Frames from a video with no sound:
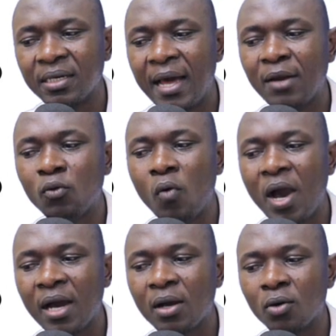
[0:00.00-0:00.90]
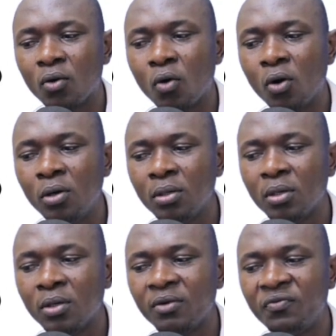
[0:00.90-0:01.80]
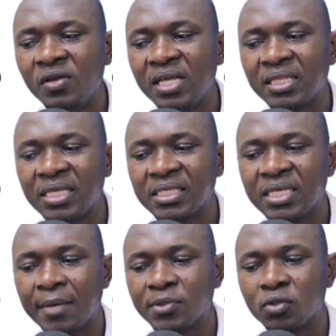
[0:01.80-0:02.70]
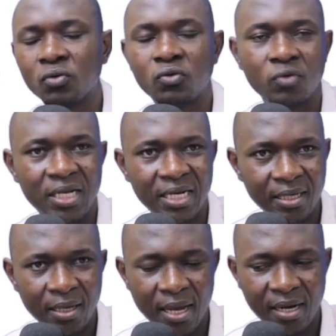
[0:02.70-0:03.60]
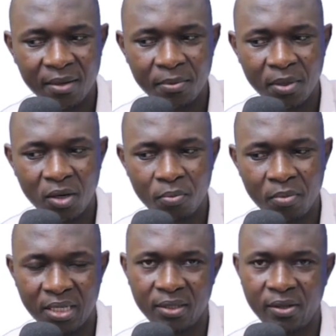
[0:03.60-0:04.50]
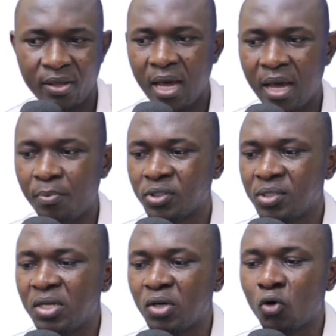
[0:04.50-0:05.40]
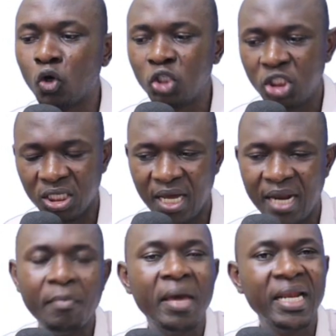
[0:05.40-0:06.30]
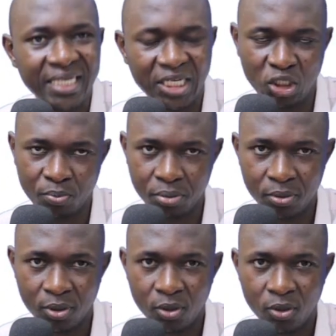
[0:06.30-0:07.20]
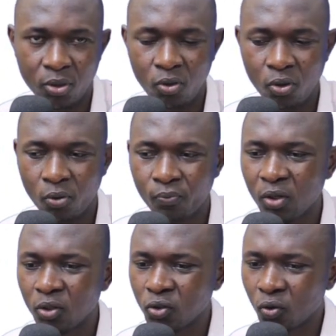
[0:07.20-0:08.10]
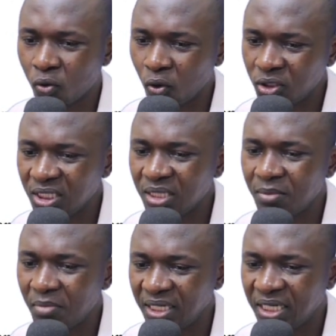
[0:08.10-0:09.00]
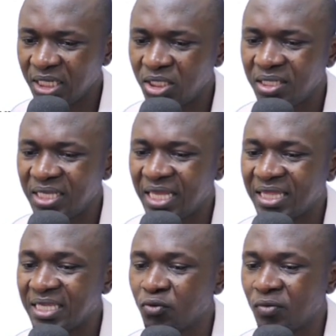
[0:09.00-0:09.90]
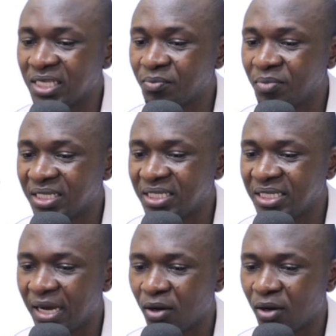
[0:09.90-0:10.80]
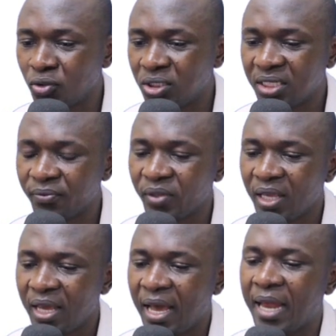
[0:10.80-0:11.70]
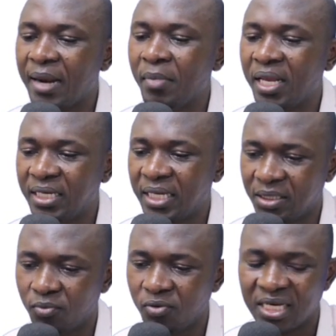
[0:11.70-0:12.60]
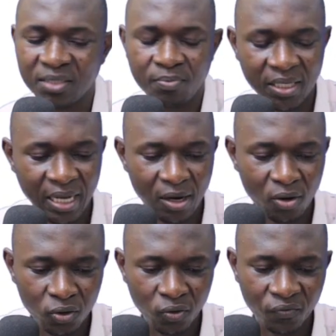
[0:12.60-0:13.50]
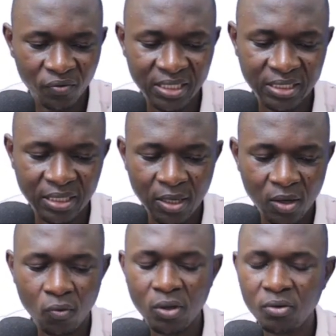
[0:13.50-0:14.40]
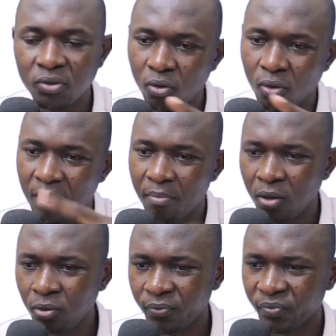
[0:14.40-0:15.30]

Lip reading: and work on filling these gaps through training and development, and possibly coaching and mentorship. So coaching, mentorship, these are things we expect here. Coaching and mentorship. We expect a lot of this when we talk about